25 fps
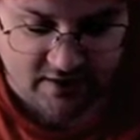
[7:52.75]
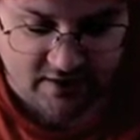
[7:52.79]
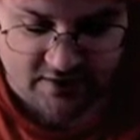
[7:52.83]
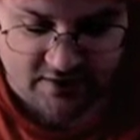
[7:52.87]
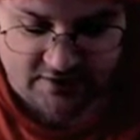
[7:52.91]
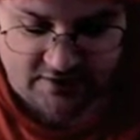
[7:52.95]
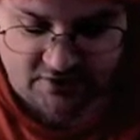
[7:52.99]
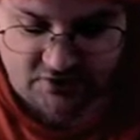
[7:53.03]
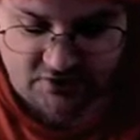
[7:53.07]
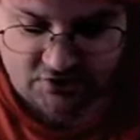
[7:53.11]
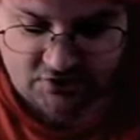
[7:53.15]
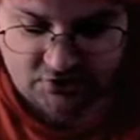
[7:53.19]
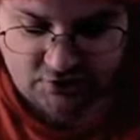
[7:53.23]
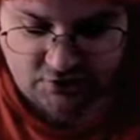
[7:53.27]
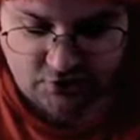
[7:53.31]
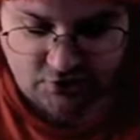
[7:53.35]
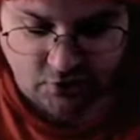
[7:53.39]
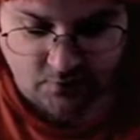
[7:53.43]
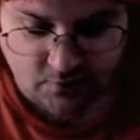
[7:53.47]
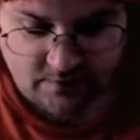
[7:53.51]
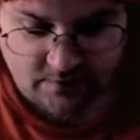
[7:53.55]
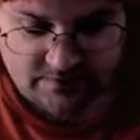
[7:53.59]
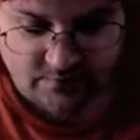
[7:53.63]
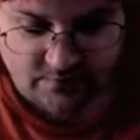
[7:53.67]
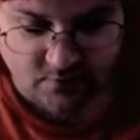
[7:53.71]
because there's so
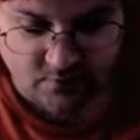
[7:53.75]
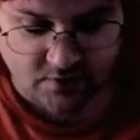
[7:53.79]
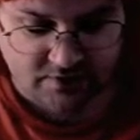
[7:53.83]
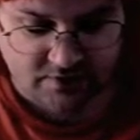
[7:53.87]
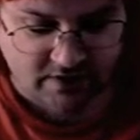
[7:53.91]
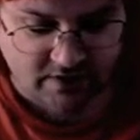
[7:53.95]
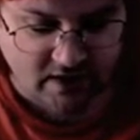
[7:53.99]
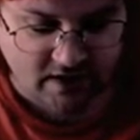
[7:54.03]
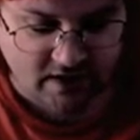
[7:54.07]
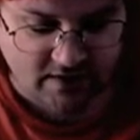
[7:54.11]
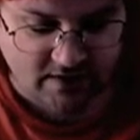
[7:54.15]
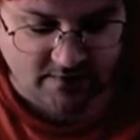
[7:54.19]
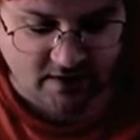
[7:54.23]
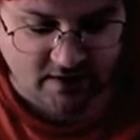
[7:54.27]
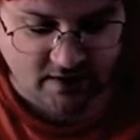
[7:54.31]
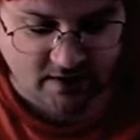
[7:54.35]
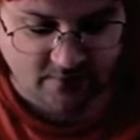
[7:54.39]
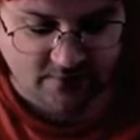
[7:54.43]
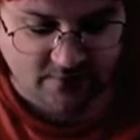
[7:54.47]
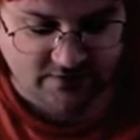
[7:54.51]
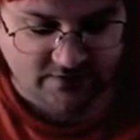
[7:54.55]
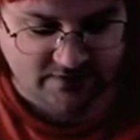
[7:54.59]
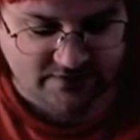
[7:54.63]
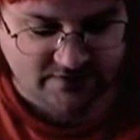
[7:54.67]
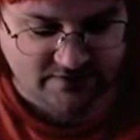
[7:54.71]
much more to talk about,
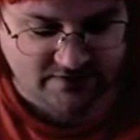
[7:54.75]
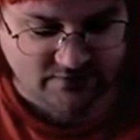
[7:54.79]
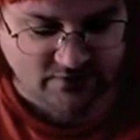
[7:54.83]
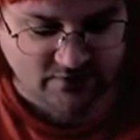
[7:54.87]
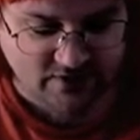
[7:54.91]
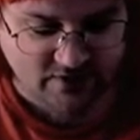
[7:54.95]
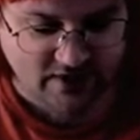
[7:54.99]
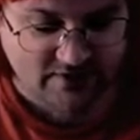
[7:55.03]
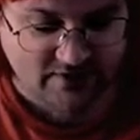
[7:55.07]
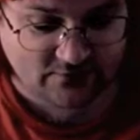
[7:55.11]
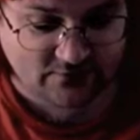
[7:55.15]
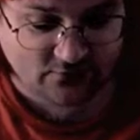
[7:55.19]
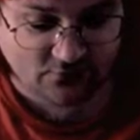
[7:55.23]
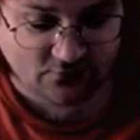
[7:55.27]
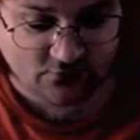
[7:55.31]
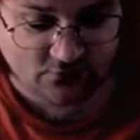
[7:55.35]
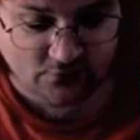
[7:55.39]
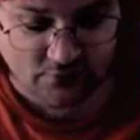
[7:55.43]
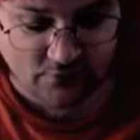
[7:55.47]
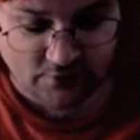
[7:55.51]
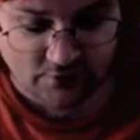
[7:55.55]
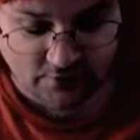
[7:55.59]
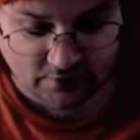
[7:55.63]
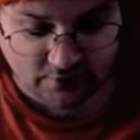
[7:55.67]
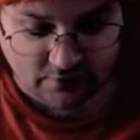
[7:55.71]
but this is where it gets
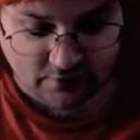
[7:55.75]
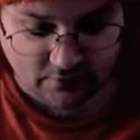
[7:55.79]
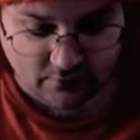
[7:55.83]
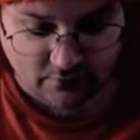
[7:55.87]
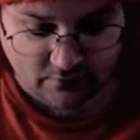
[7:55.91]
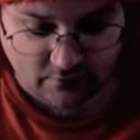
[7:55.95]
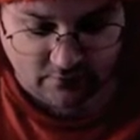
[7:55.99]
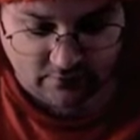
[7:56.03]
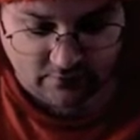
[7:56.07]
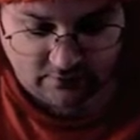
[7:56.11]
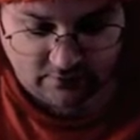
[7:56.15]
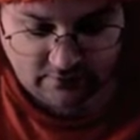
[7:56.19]
really cool.